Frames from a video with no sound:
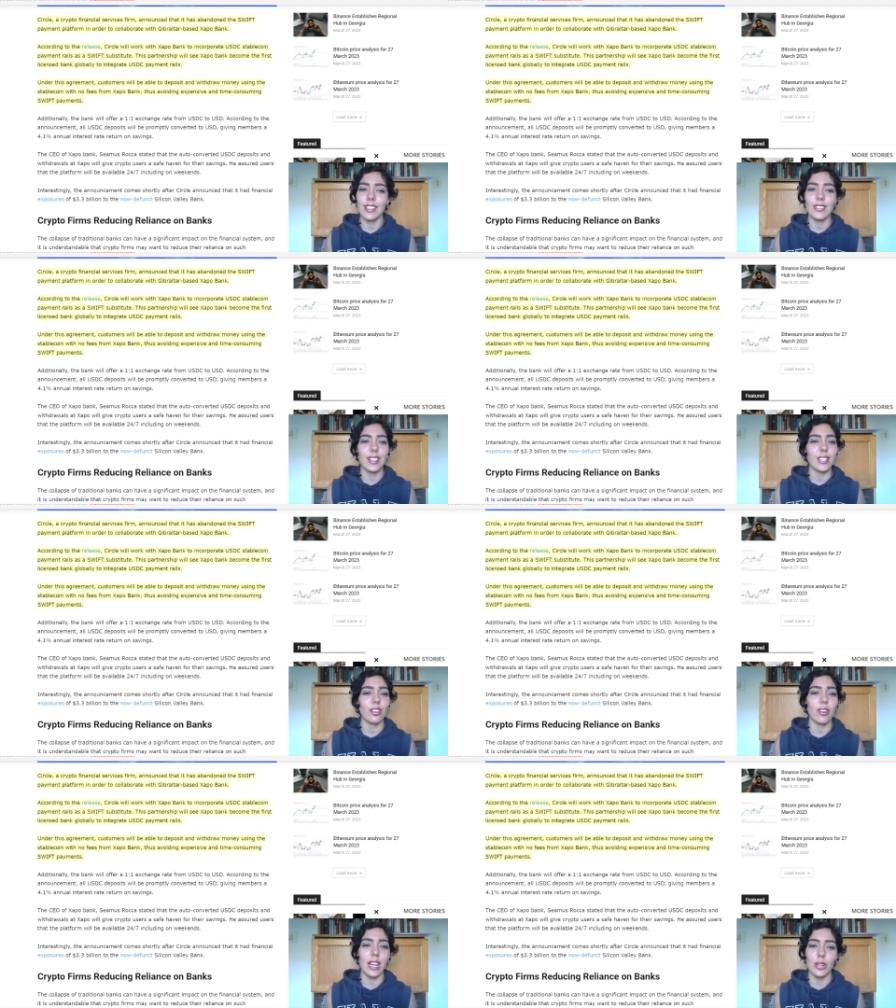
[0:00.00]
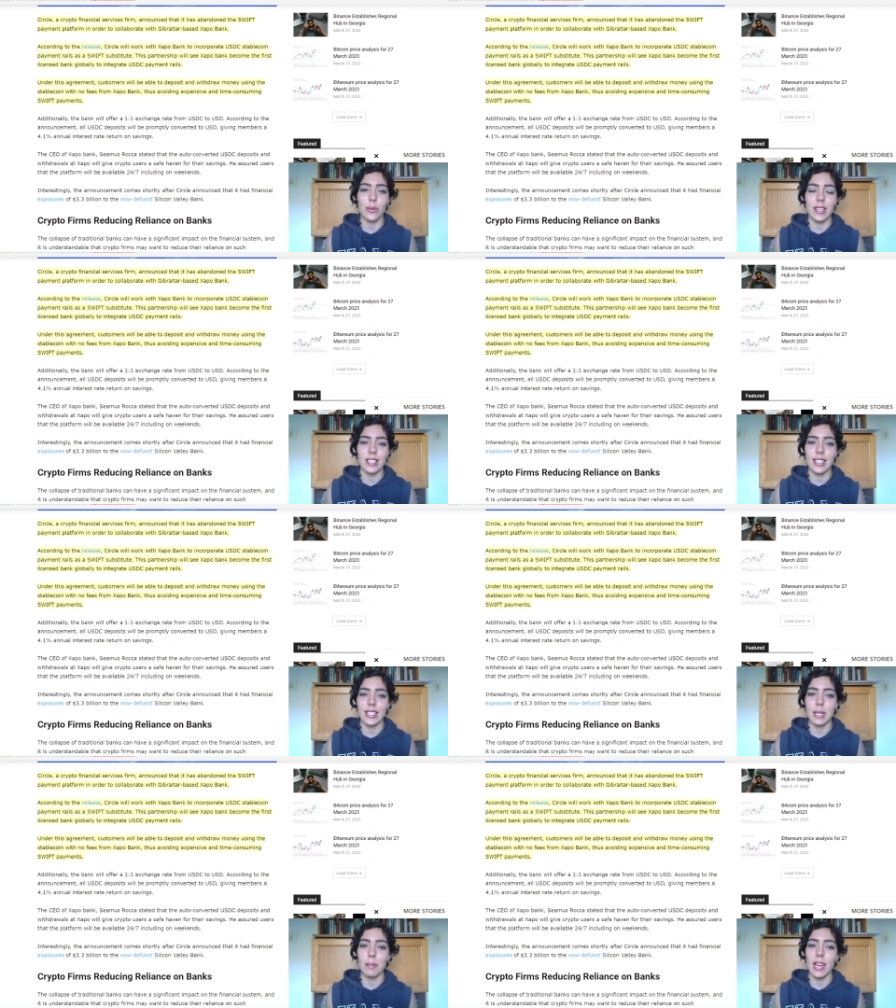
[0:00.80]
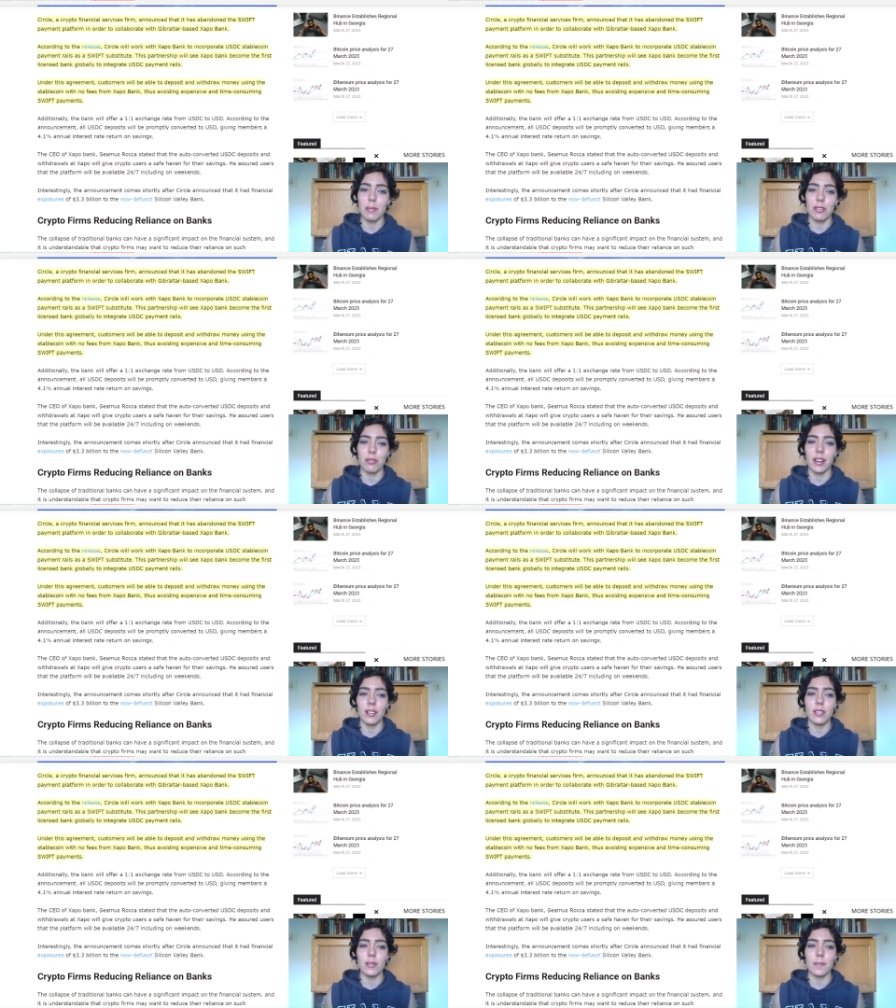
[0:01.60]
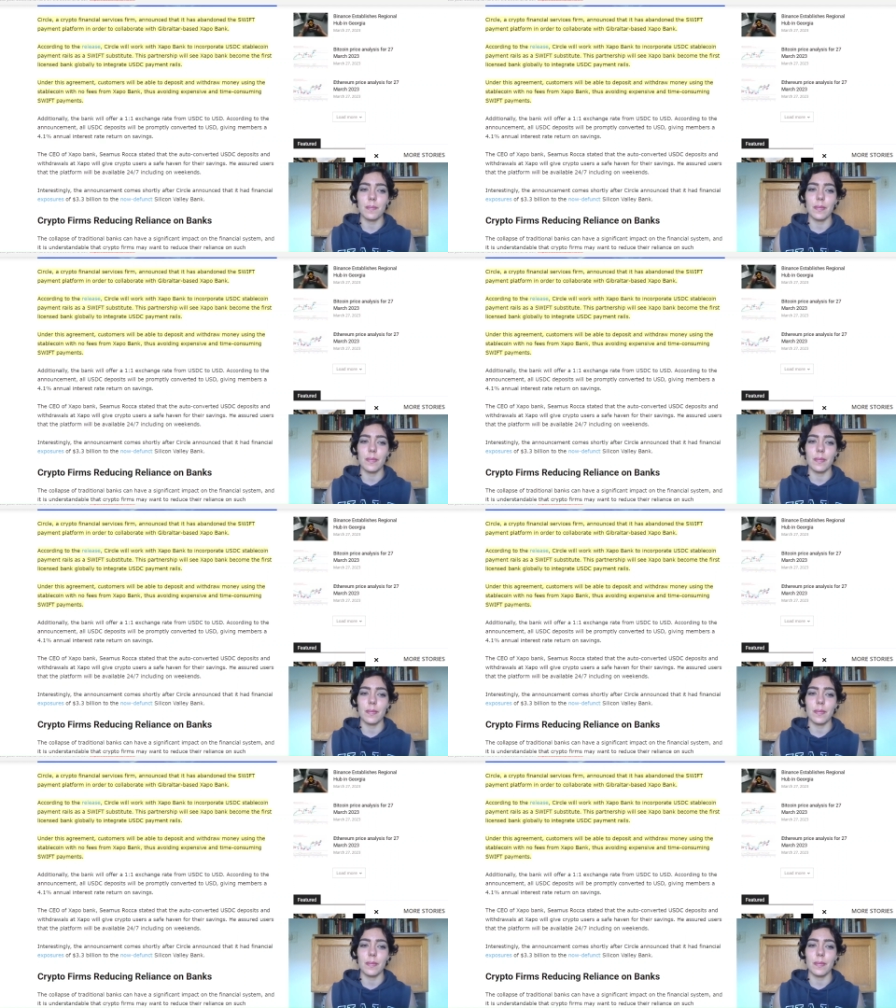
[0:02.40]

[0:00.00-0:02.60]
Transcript: to integrate U S D C payment rails.